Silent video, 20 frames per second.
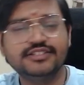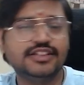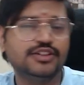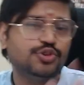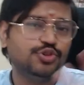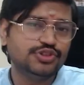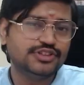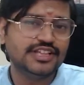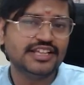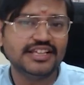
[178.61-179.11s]
The
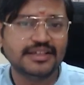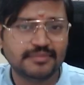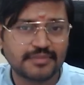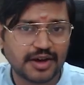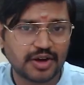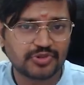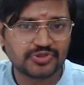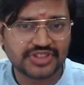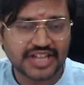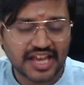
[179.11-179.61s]
good thing
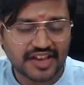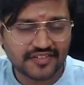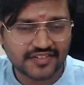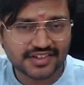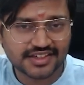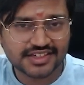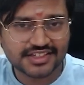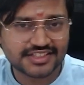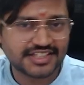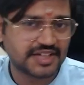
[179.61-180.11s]
about
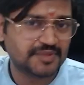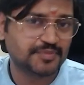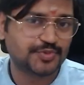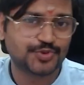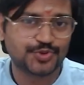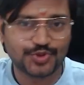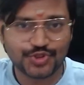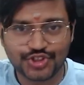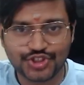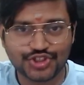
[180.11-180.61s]
having a great
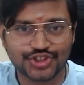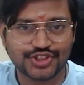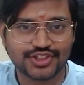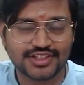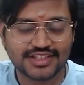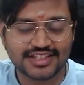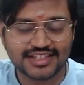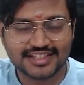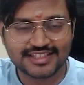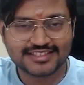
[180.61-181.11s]
position
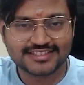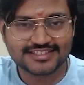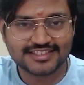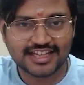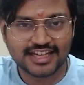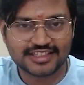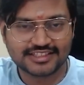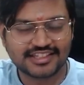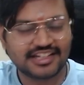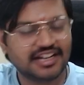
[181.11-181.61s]
is
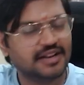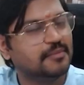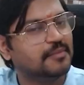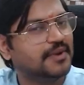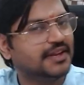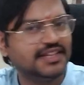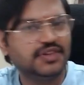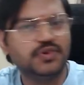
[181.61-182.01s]
that there are many